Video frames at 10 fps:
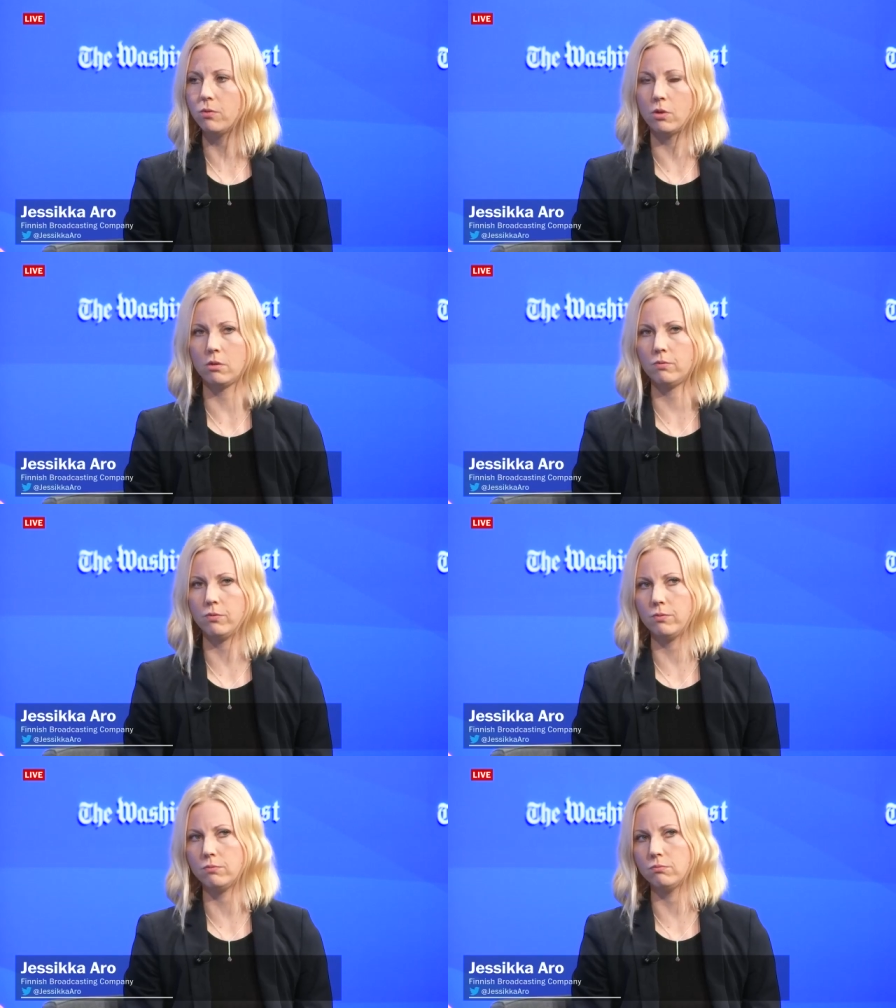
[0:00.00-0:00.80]
For
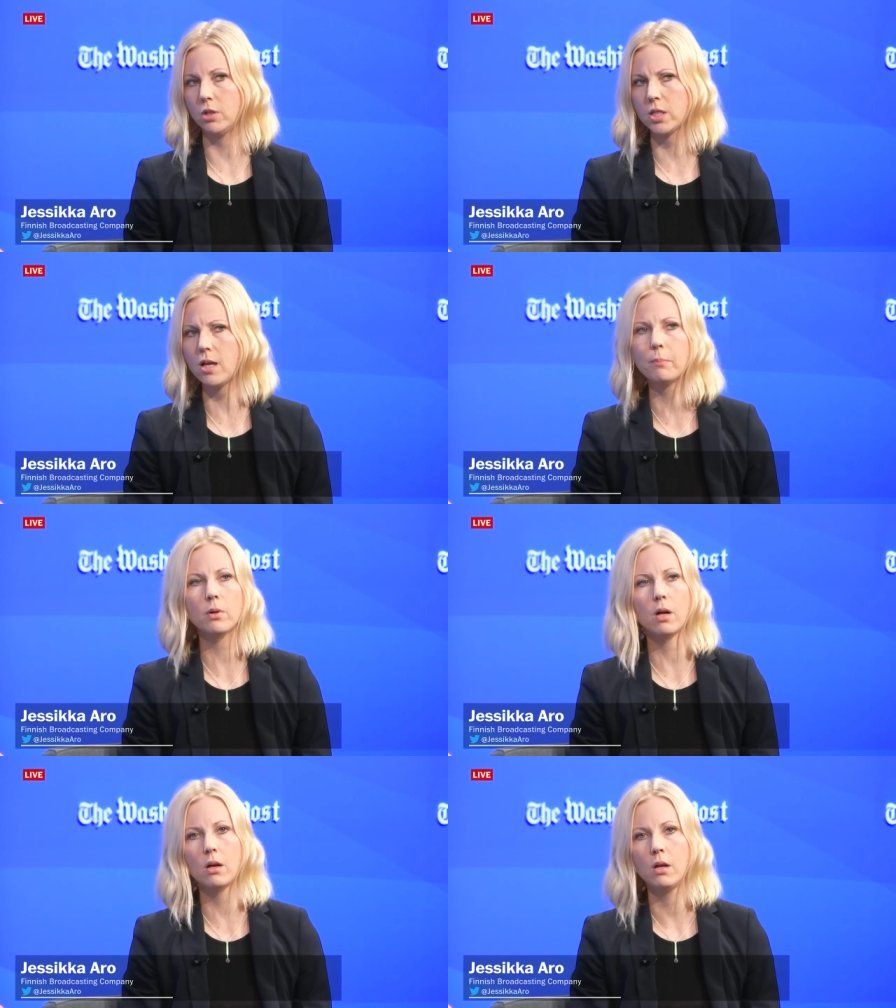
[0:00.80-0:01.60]

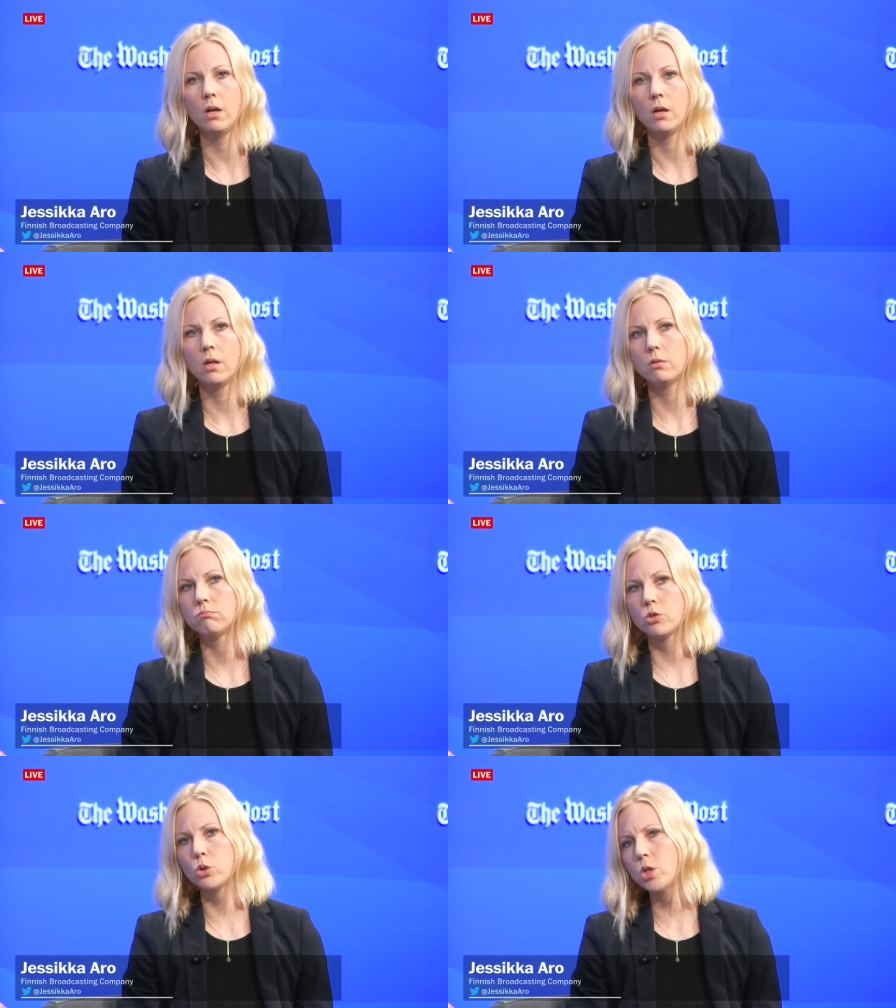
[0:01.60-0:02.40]
example,
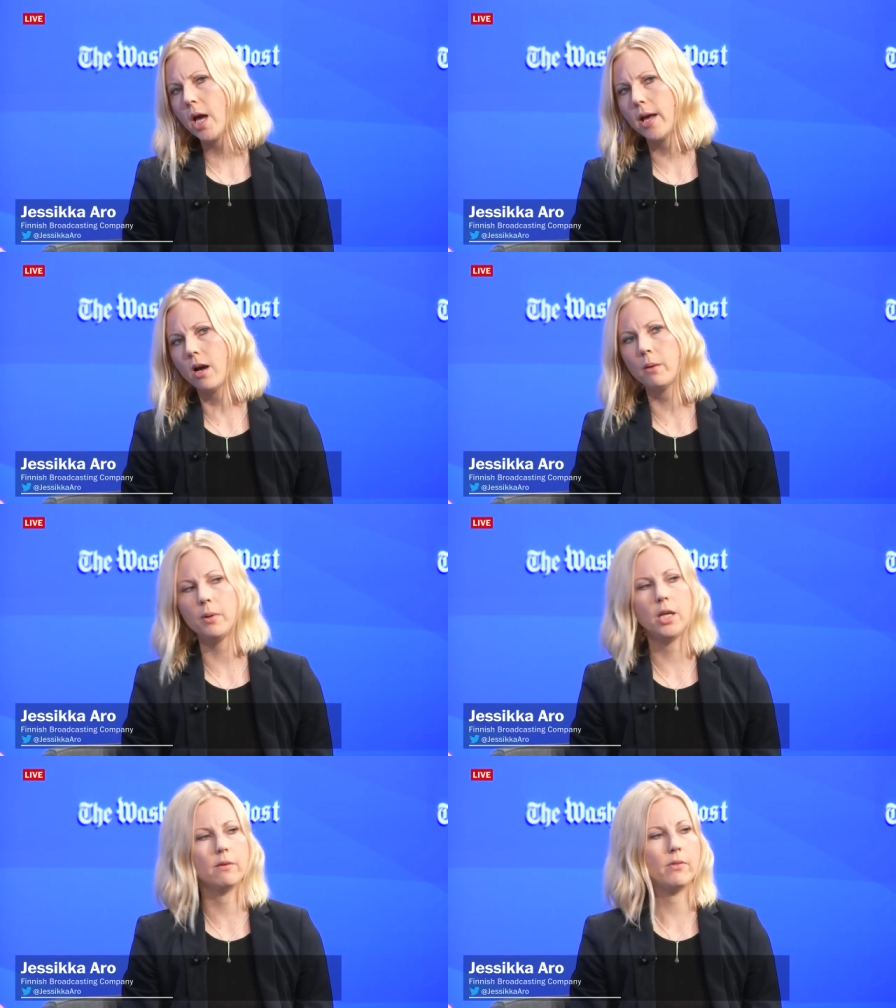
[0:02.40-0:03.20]
Today, I
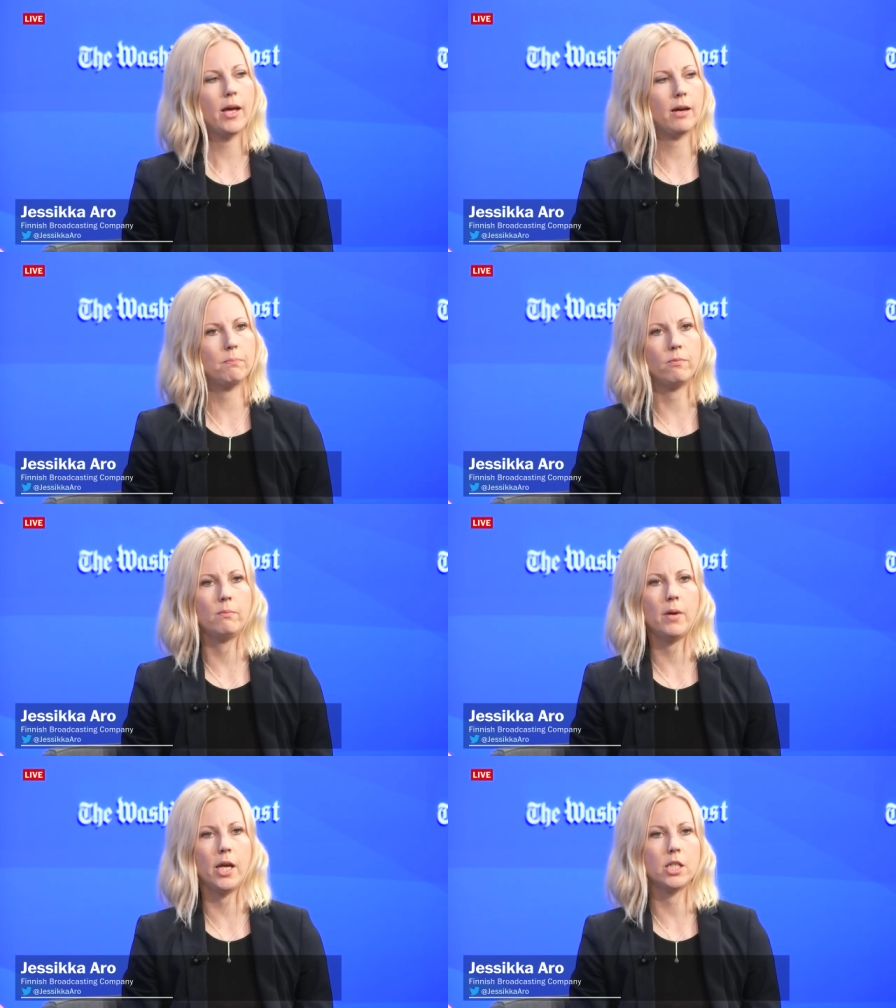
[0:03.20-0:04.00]
believe they have
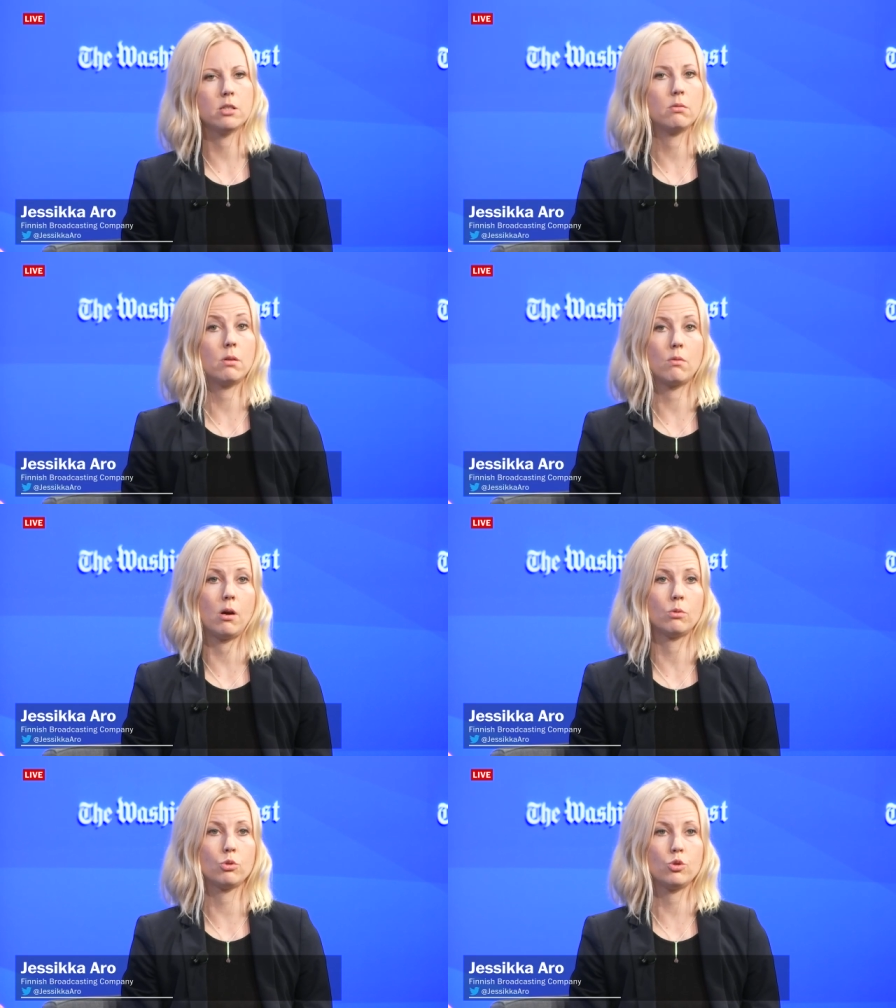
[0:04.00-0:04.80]
made
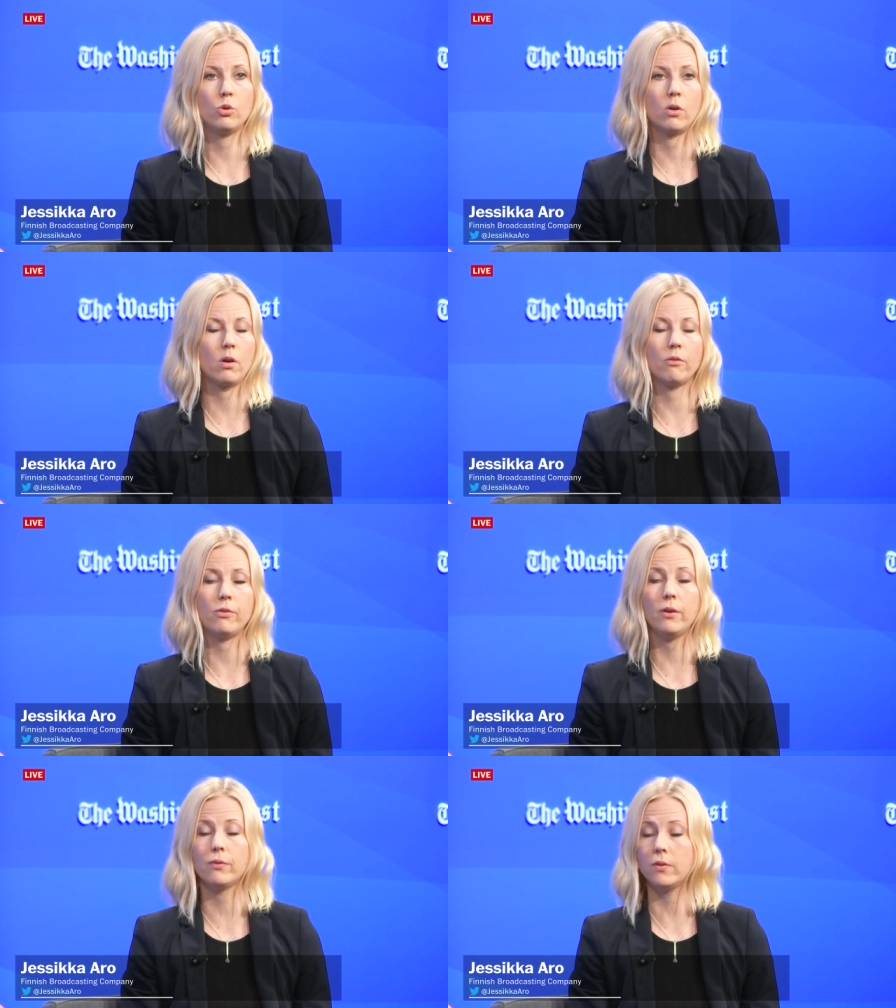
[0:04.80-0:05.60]
around
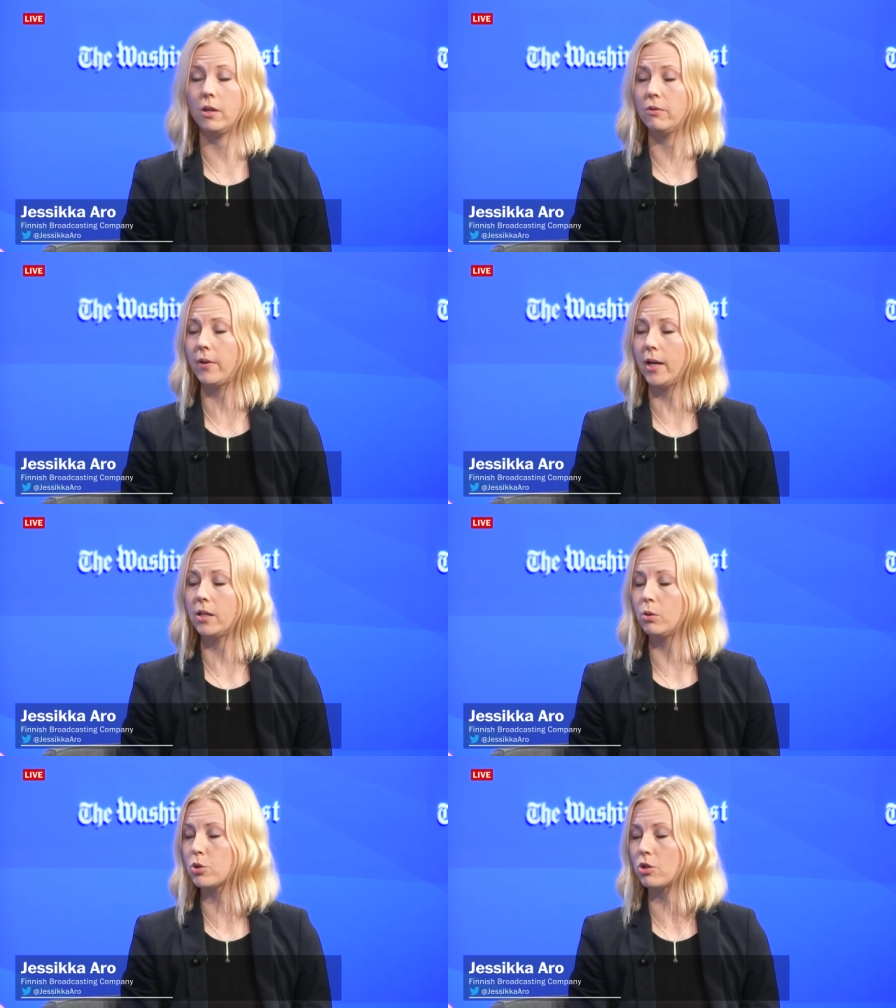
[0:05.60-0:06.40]
250 fake
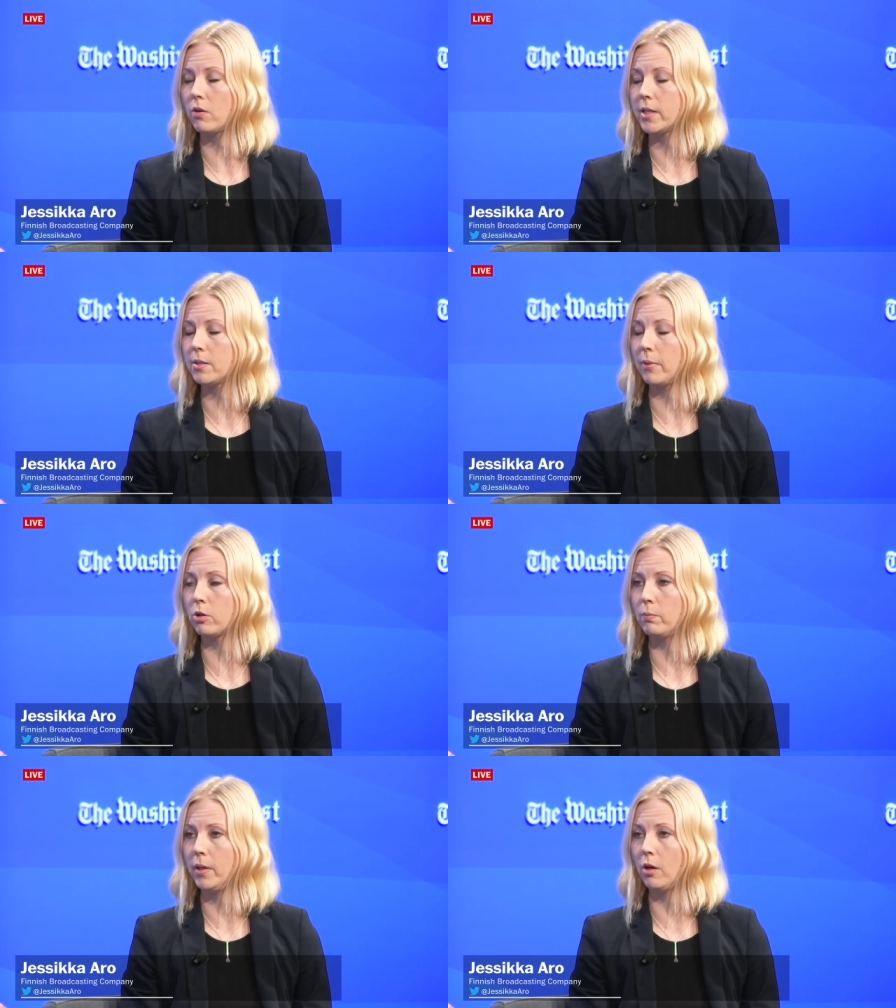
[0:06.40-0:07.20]
news stories about
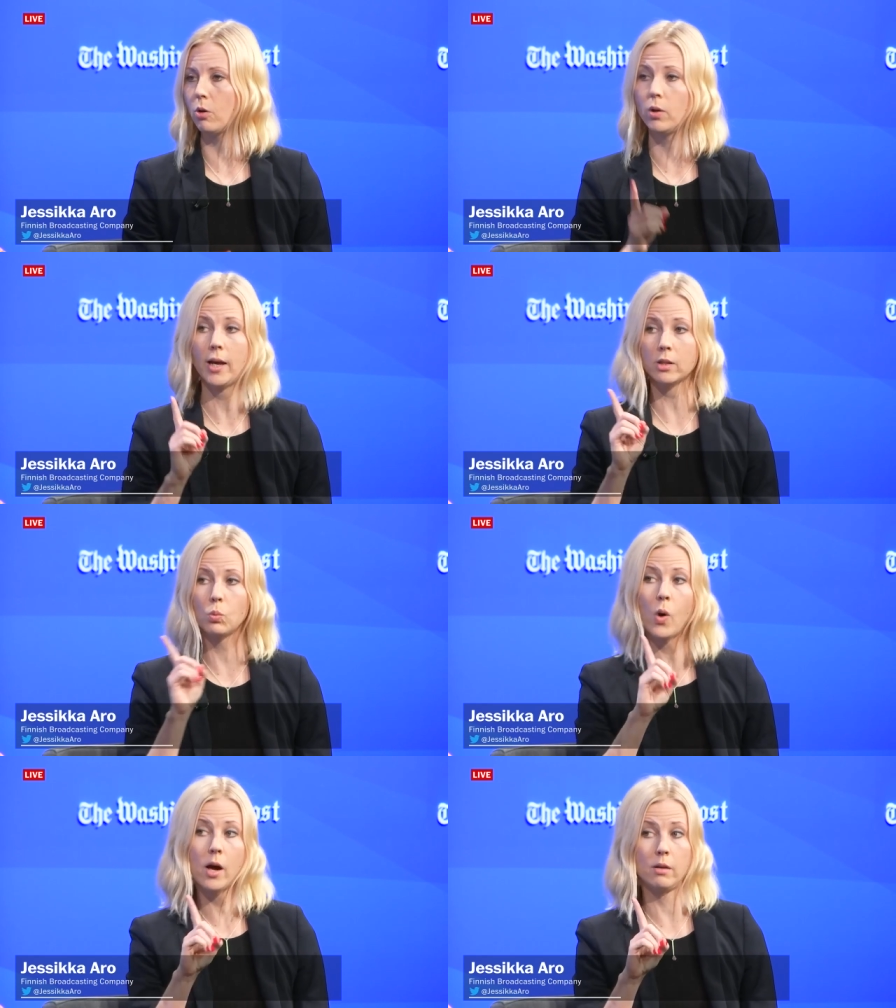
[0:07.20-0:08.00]
me only at
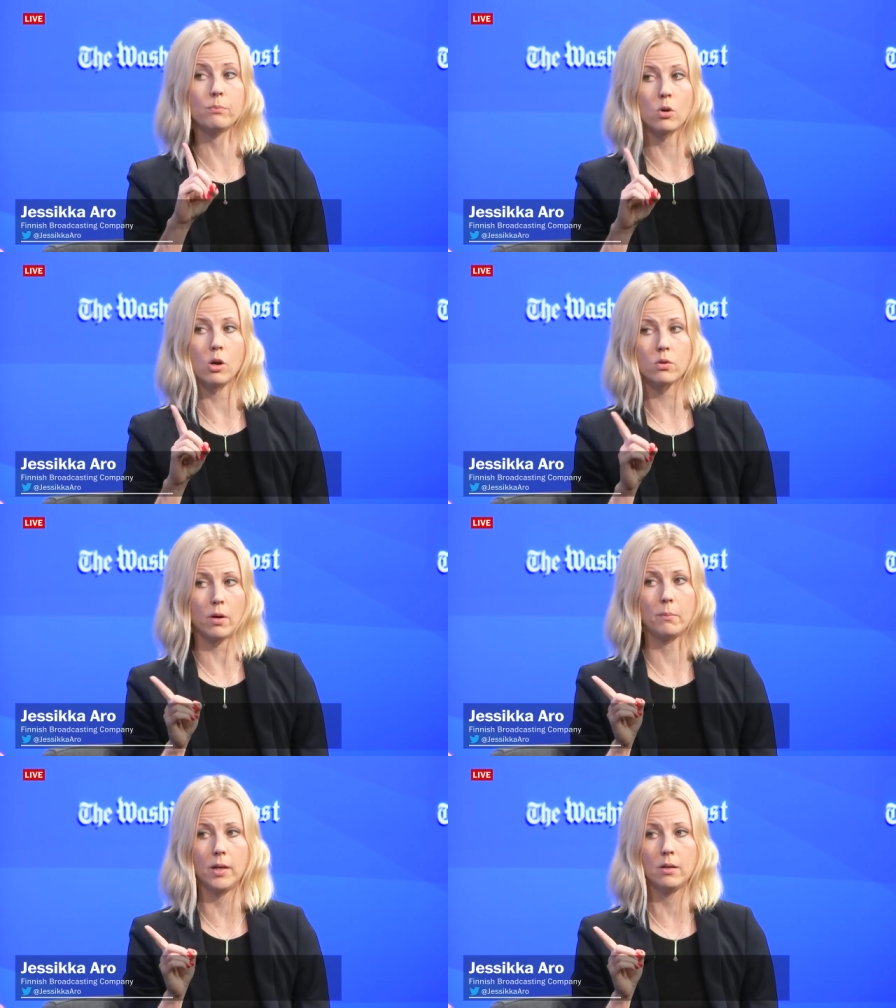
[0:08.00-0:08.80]
one
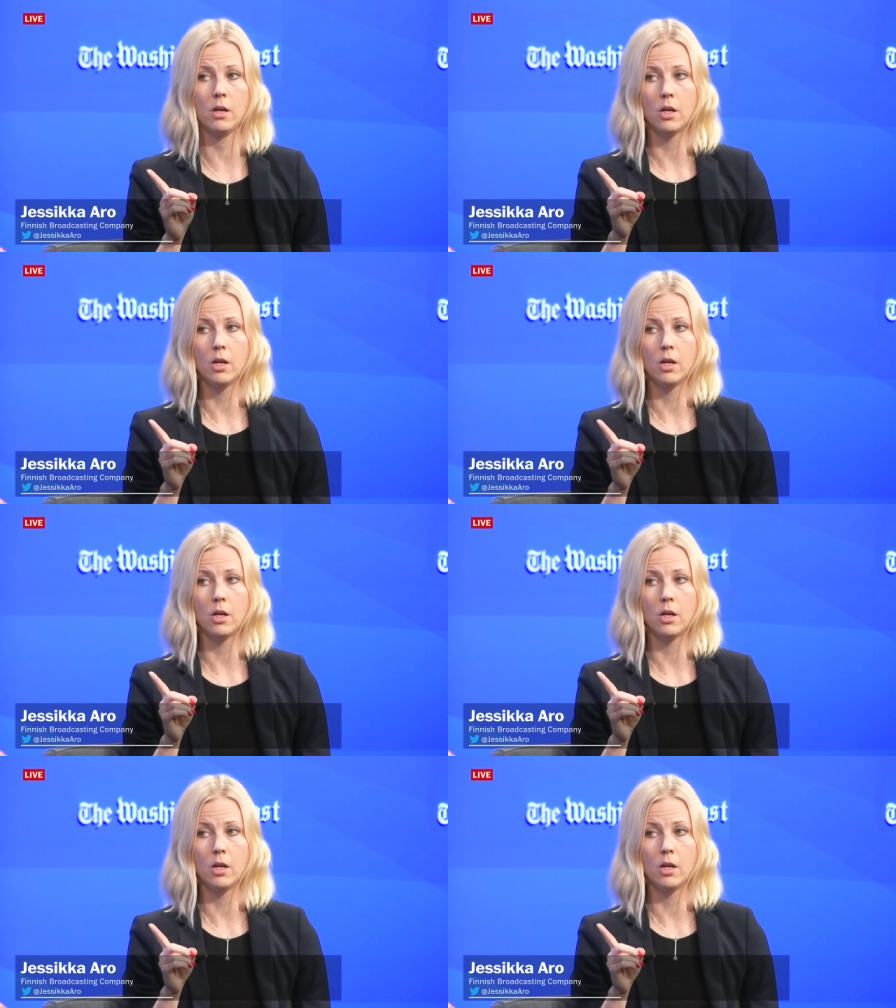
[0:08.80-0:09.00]
pro-Kremlin,